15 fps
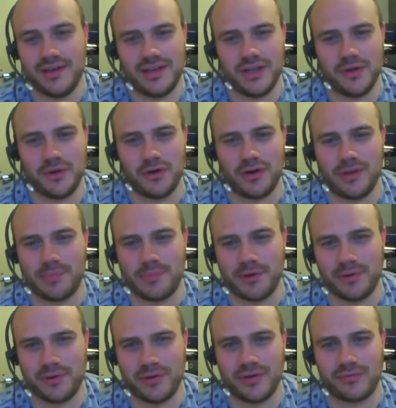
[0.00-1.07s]
you and I, Bill,
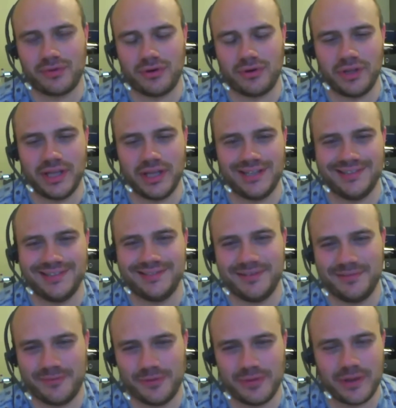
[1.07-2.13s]
got it wrong there.
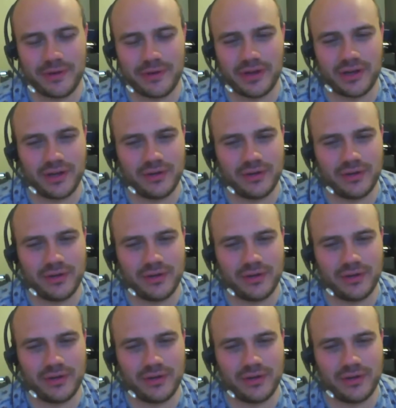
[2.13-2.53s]
Thought they were going to go